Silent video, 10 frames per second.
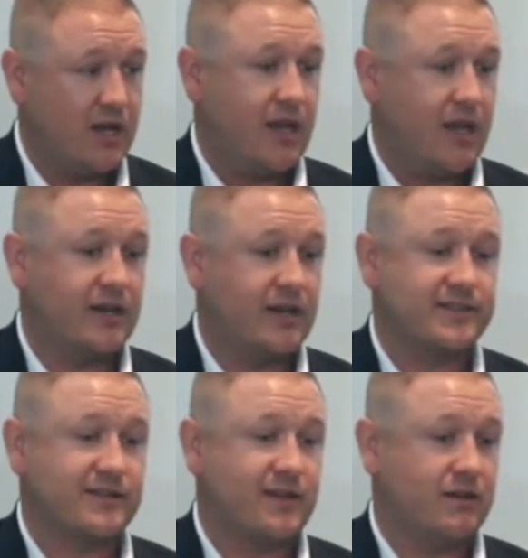and it's
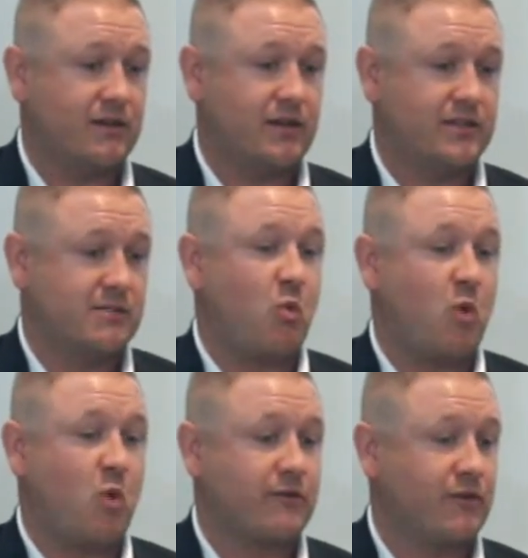the most
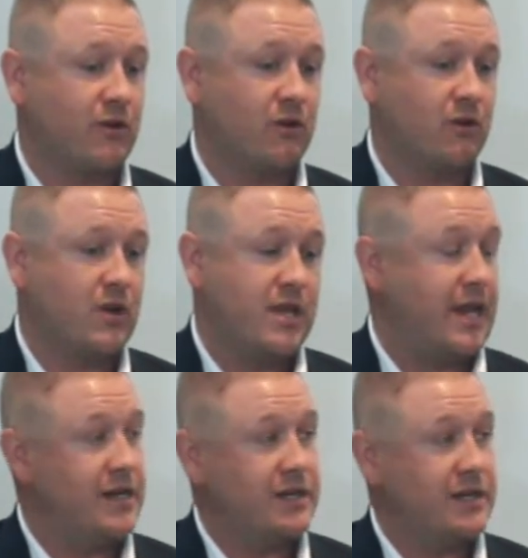wonderful
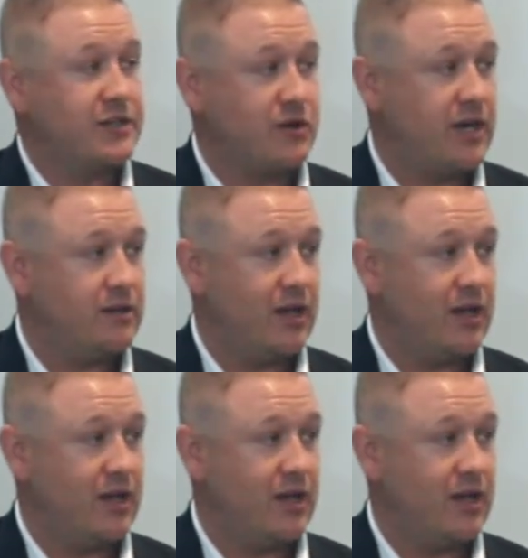industry.